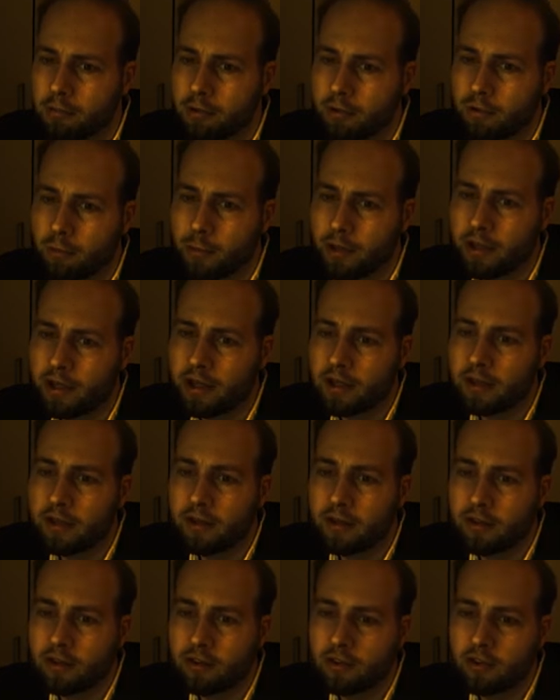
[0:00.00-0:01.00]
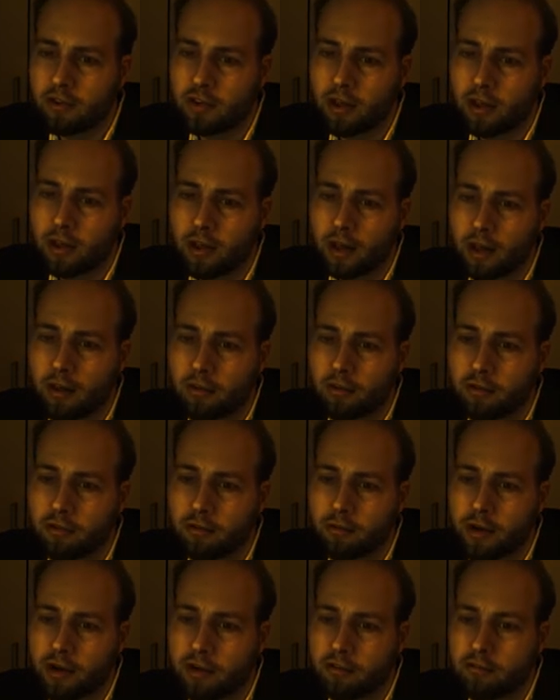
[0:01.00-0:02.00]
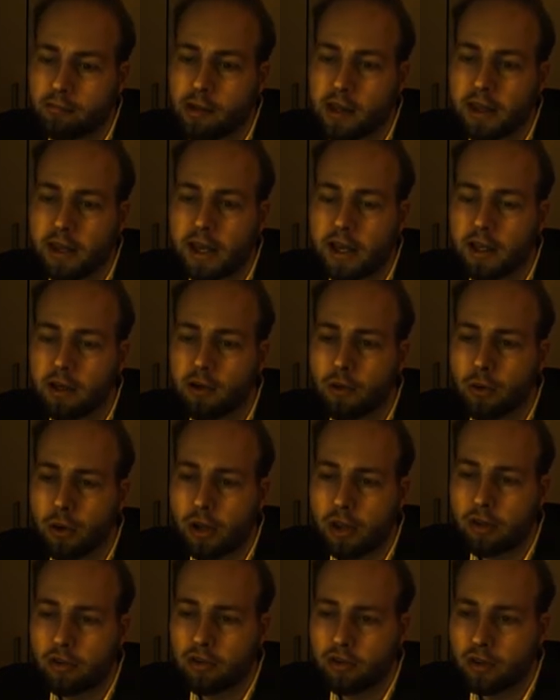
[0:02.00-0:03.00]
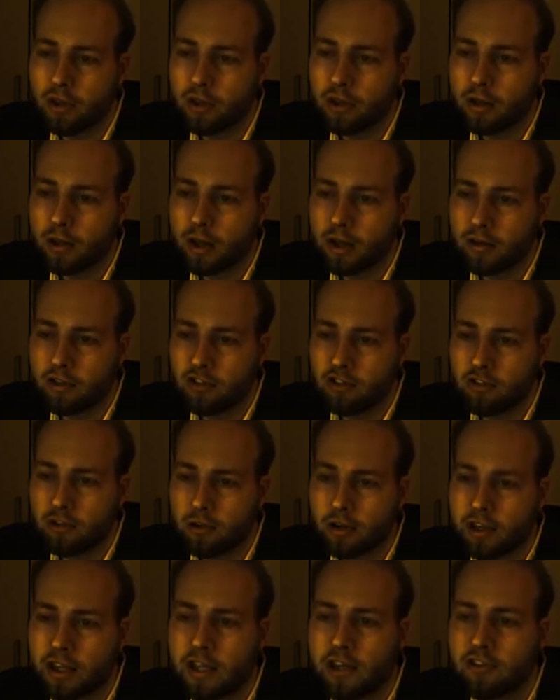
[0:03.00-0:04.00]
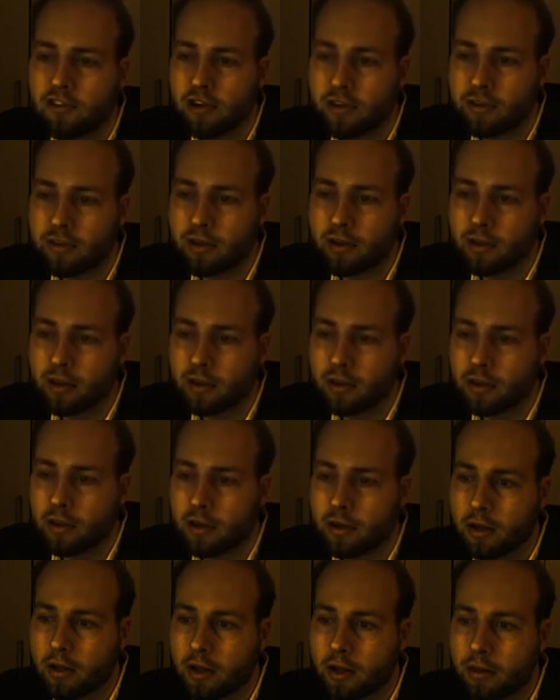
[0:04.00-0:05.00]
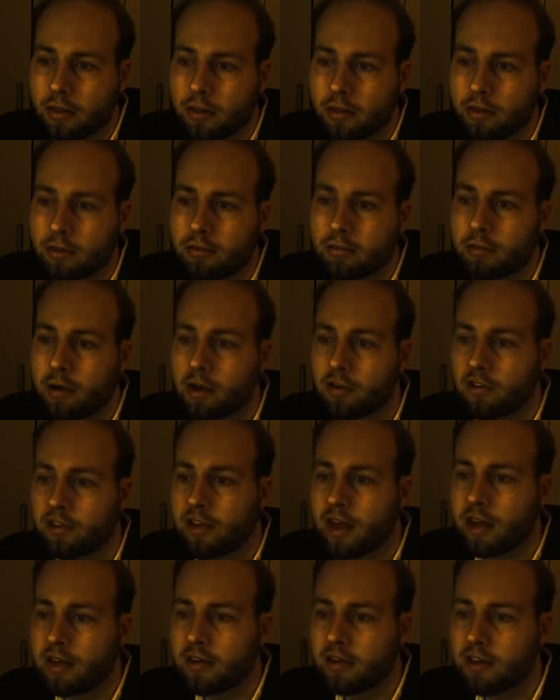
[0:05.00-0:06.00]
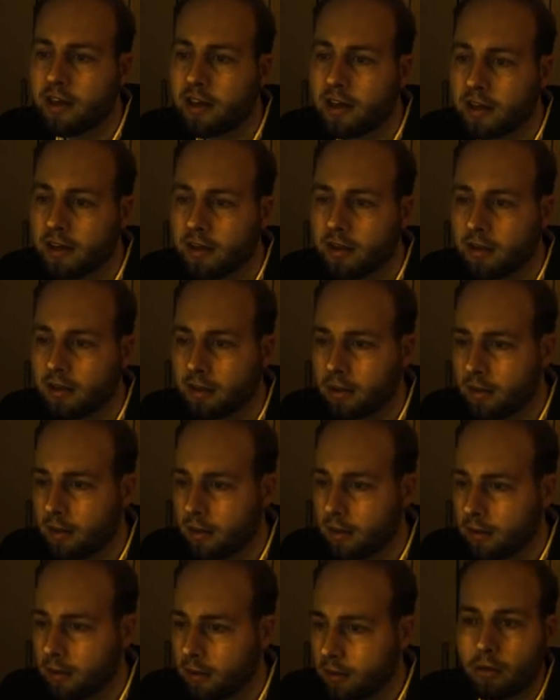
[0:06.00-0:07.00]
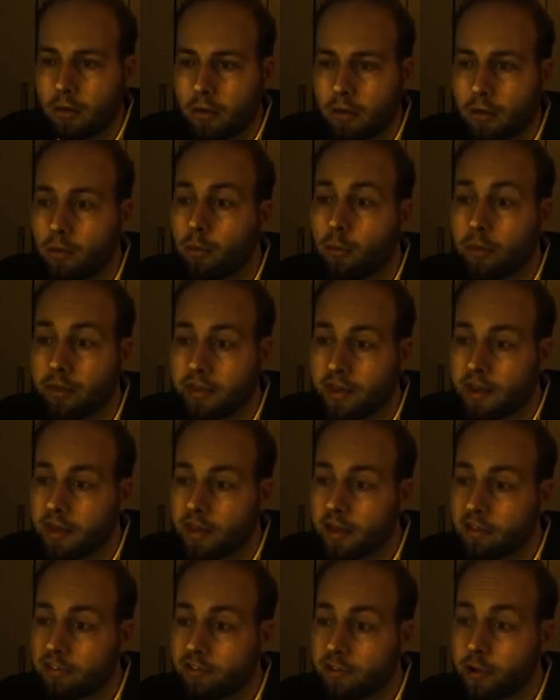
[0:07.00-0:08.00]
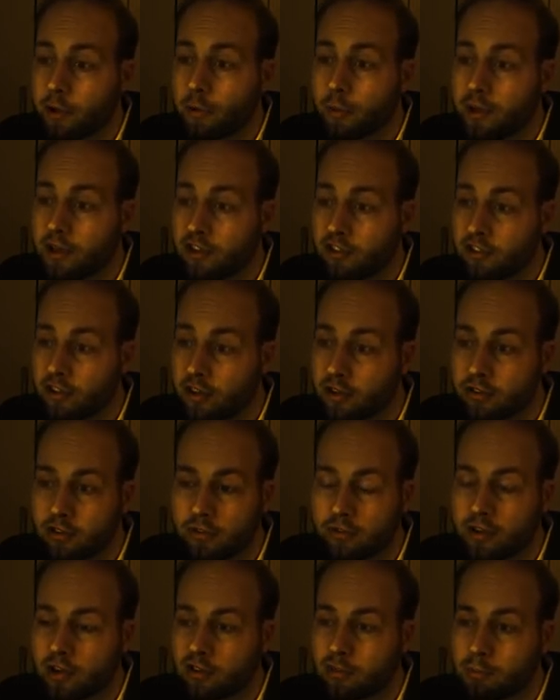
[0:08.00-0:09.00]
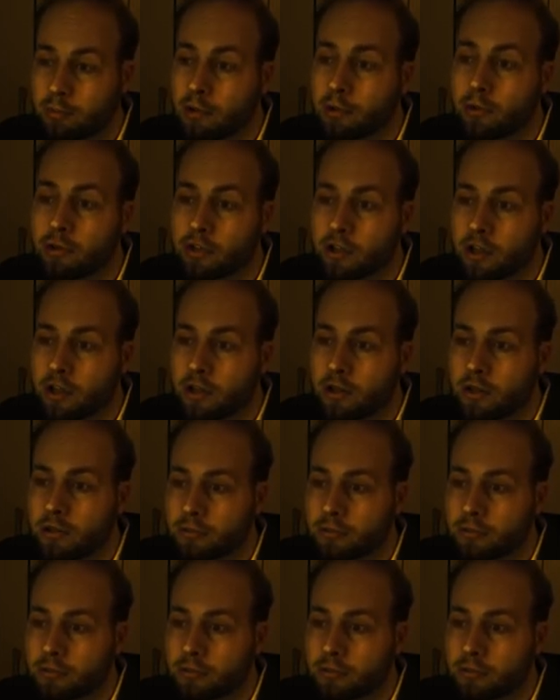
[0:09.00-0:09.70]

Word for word: between eagerness and the dread of making a noise, and strike each other, and thrust and kick, within a few inches of exposure.